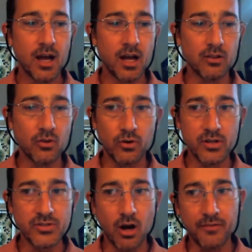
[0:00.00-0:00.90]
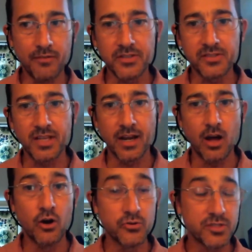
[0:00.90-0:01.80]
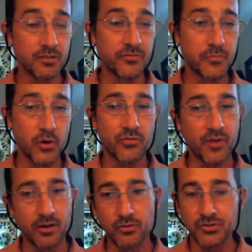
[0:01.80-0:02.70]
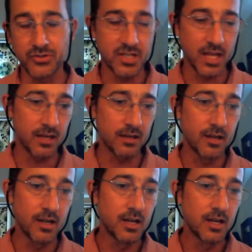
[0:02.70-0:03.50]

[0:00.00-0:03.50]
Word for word: uh, Lauren's office and a host of both federal, state,